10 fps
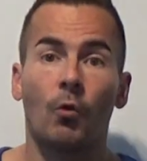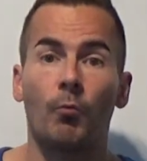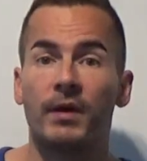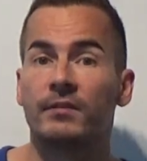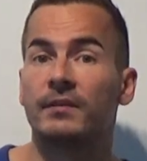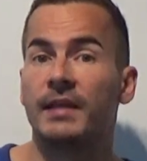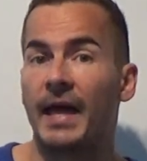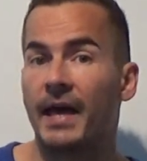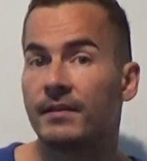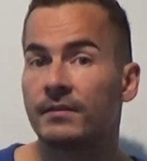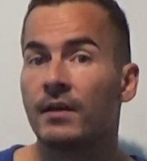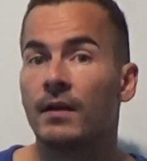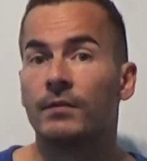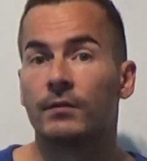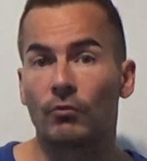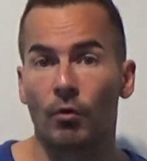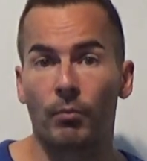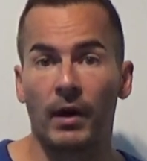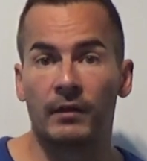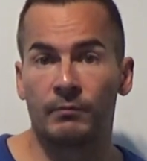who basically added the stock
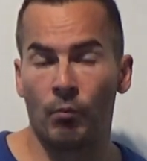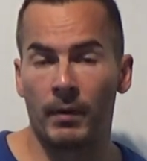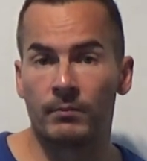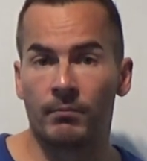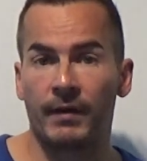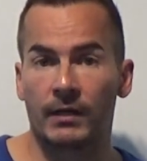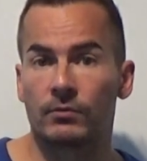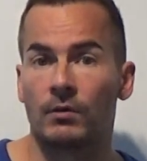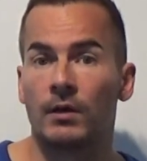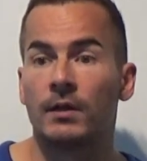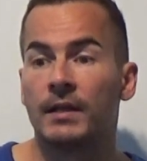price momentum factor